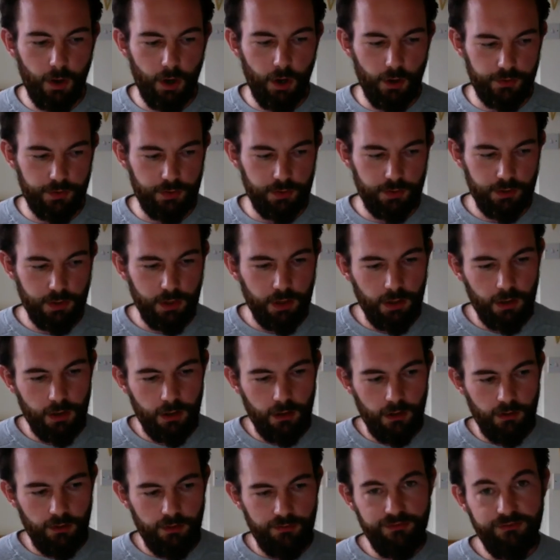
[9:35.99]
But
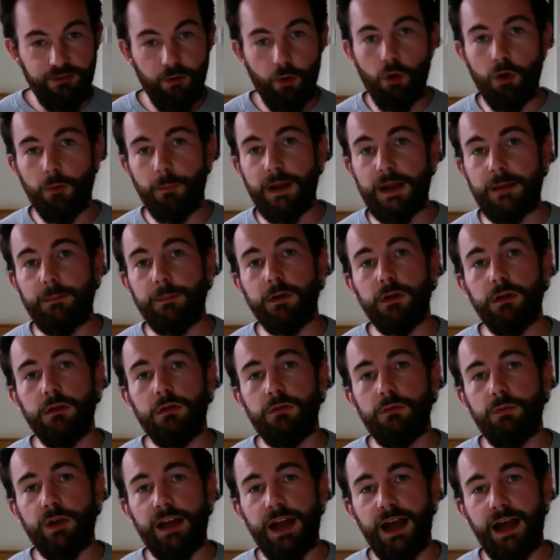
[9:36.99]
4
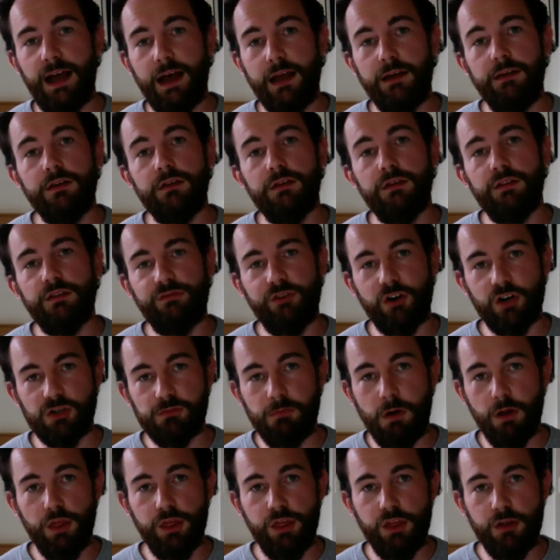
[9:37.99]
people we had the
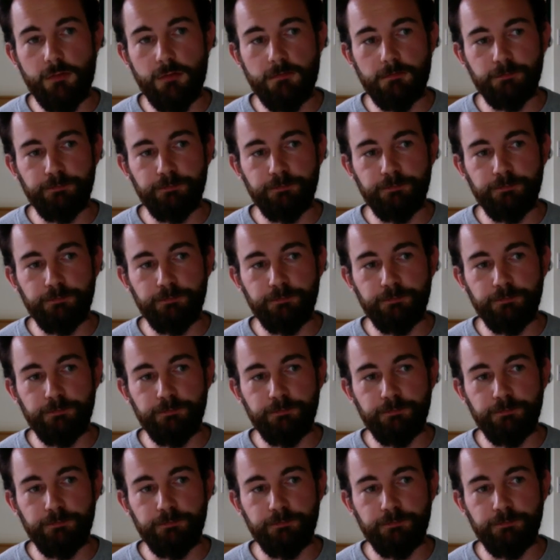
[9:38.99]
first month,